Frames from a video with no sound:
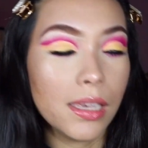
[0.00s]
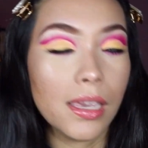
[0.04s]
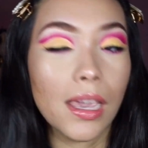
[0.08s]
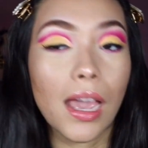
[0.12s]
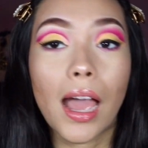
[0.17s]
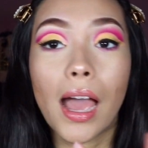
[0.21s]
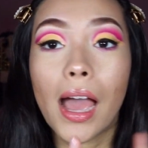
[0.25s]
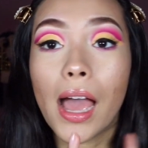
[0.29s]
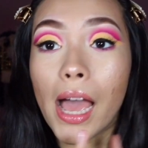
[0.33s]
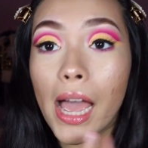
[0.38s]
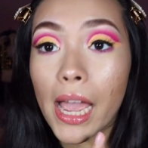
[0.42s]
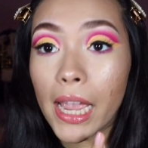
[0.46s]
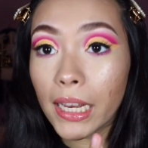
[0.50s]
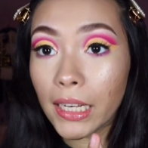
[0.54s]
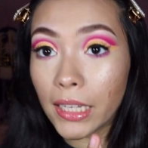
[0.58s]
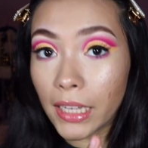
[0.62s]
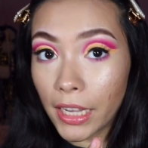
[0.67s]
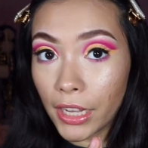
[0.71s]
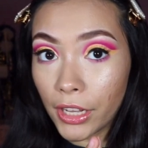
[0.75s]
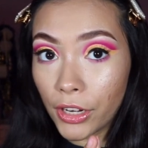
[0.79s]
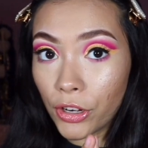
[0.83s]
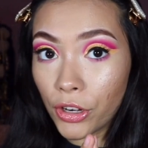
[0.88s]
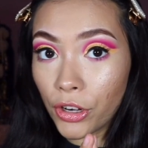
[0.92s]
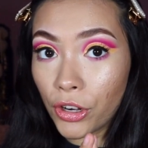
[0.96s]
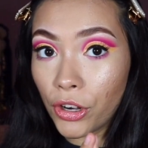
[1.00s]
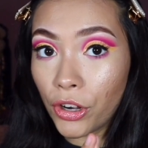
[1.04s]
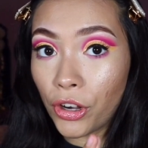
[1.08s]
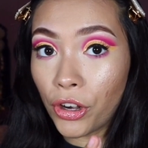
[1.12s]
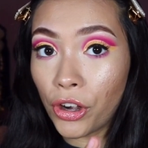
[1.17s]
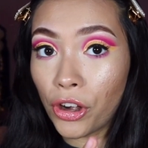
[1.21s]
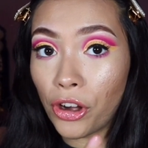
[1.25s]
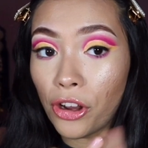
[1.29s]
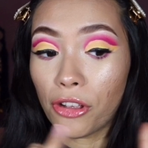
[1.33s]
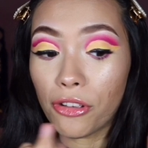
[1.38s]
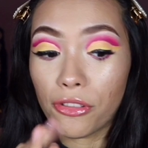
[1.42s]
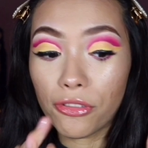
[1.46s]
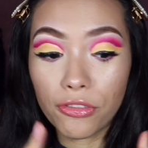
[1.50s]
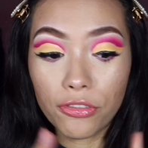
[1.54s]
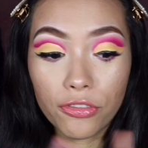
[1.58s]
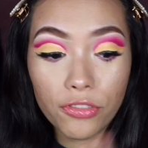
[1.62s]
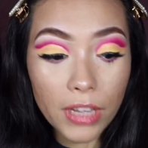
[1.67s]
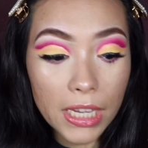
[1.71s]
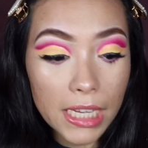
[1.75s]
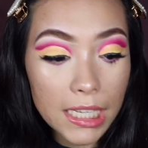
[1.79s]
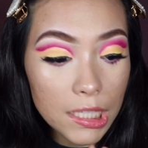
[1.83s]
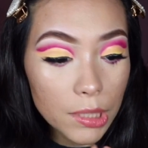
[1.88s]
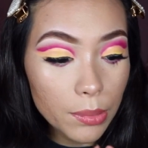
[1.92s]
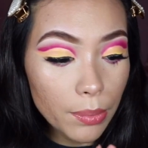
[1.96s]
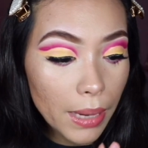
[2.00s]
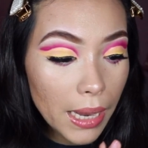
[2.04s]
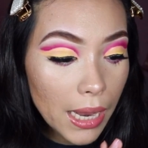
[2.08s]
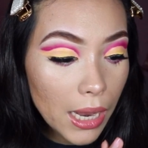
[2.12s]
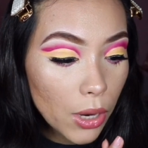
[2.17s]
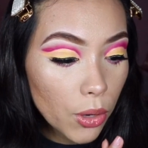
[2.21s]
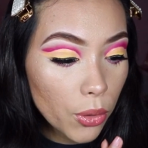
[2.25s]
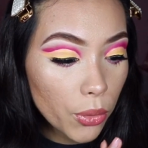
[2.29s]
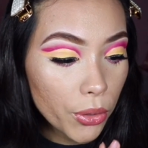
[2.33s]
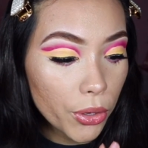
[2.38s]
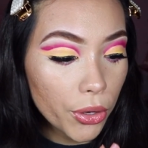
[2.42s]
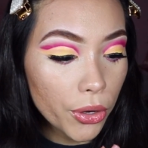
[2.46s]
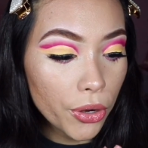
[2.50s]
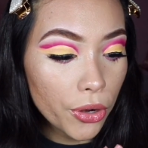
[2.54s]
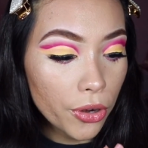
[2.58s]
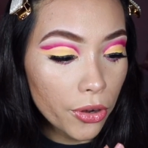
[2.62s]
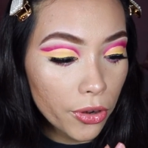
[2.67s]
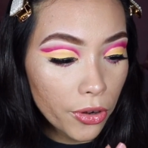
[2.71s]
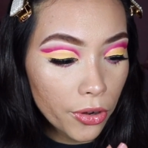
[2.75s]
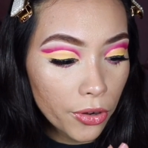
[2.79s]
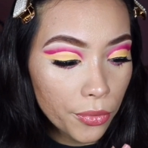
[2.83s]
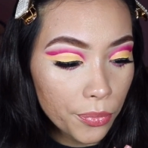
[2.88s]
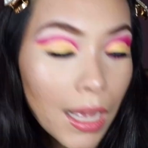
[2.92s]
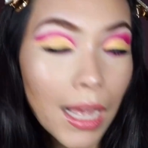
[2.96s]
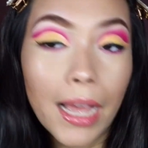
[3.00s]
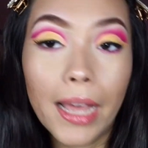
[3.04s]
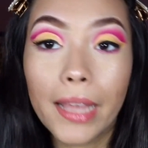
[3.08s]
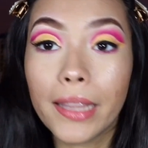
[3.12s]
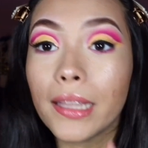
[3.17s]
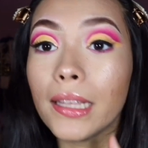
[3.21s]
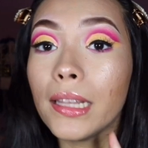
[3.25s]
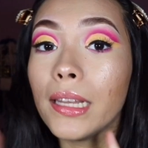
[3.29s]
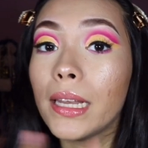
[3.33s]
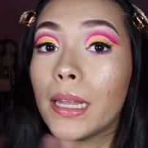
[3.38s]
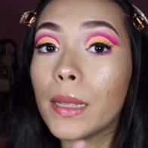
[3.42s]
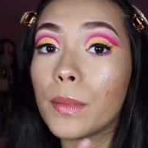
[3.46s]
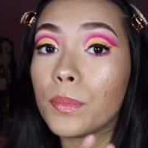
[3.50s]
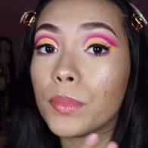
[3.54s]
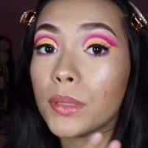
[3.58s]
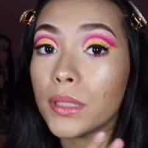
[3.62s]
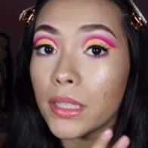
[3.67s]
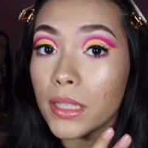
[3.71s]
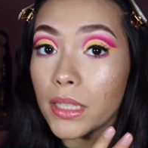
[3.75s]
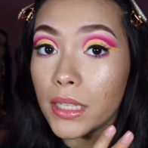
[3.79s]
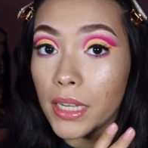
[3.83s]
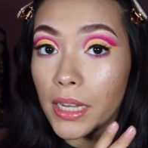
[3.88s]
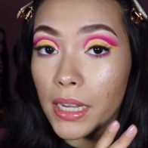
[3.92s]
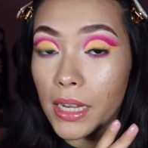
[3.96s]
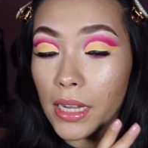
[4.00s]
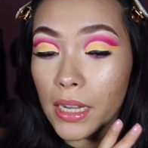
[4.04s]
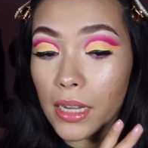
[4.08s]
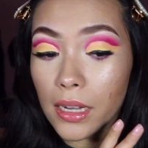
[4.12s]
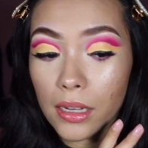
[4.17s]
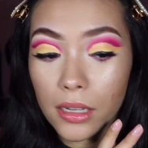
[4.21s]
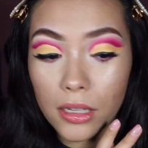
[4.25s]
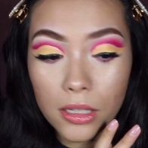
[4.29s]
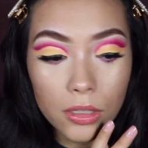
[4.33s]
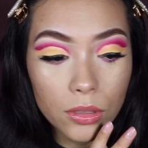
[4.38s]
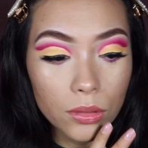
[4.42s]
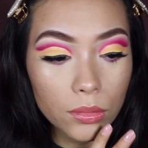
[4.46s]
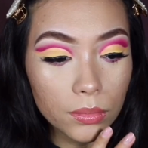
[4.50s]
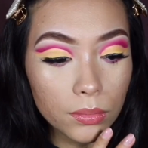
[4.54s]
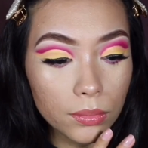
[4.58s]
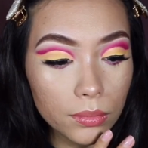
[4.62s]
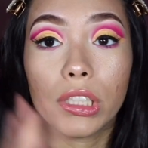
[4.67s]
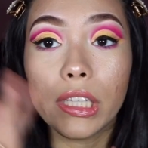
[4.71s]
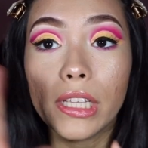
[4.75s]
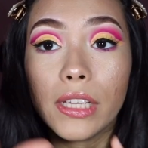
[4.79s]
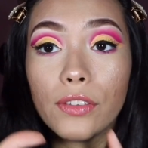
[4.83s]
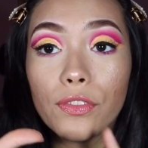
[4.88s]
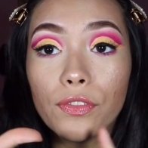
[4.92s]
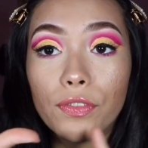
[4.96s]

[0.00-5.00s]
highlighter, face powder, the lipstick, the